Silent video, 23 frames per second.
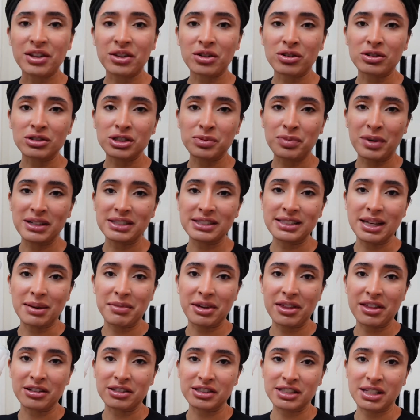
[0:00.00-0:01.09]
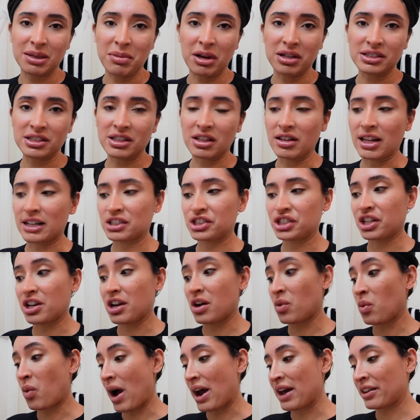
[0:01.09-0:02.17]
The Curls brand sent me their CMOS collection
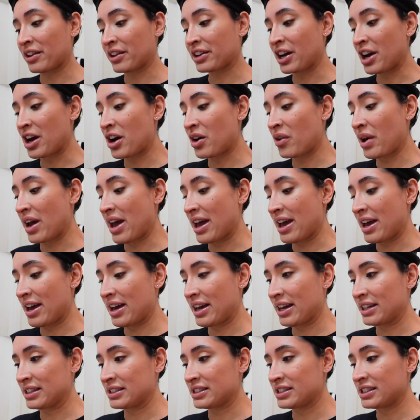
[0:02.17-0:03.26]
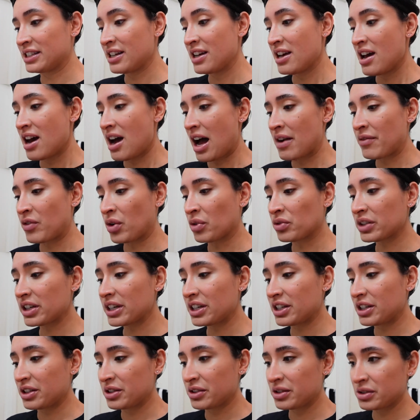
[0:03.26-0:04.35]
a while ago and I've only
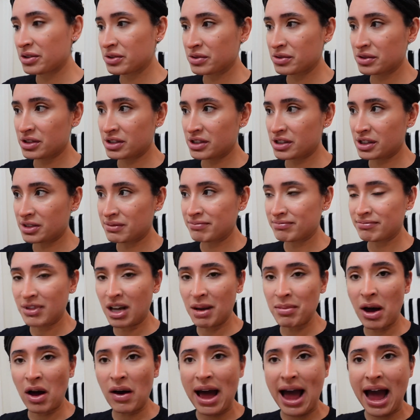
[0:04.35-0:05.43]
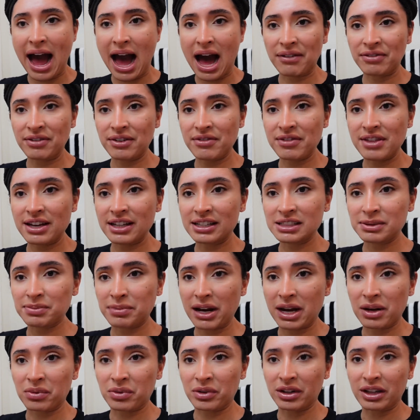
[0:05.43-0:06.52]
used about half of this, but
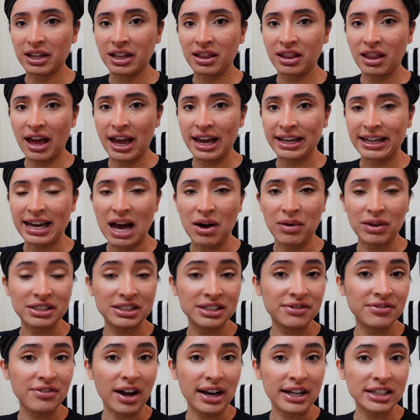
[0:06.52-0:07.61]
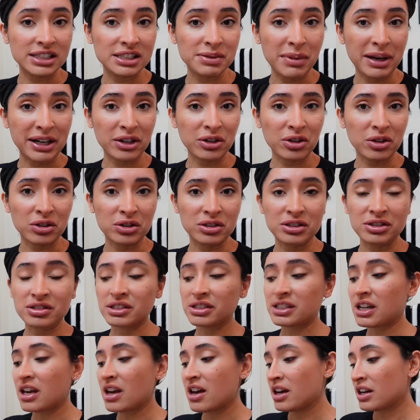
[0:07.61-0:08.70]
I really like how it defines my
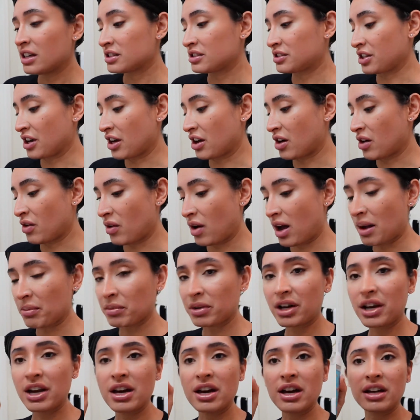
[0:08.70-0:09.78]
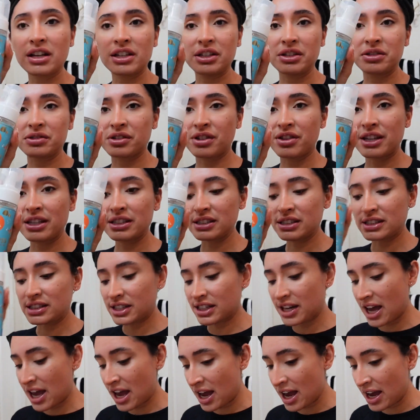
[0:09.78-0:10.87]
curls. So I'm gonna use this
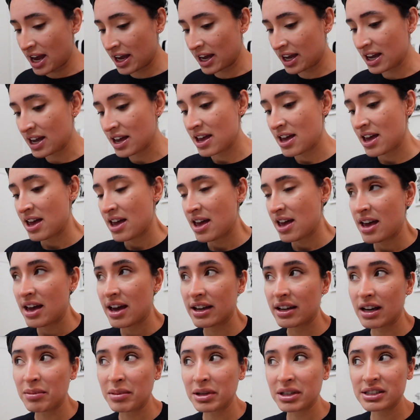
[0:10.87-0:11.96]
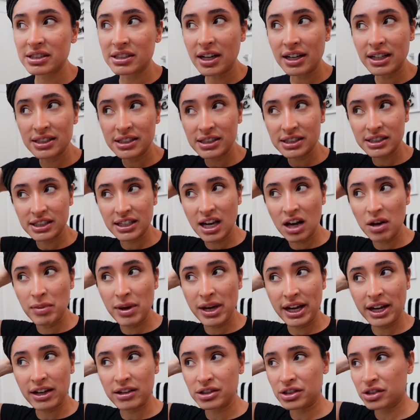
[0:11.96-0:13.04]
today and I'm excited to see how my
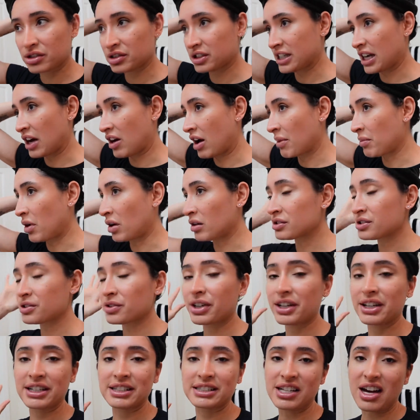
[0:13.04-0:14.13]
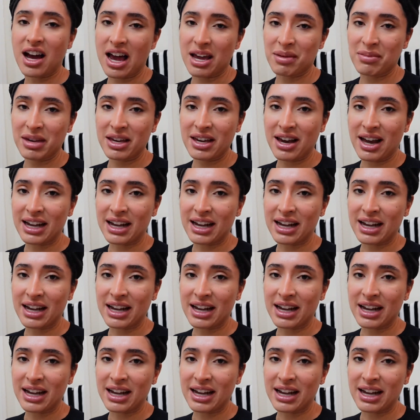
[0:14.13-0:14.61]
hair turns out. I'm also gonna time it.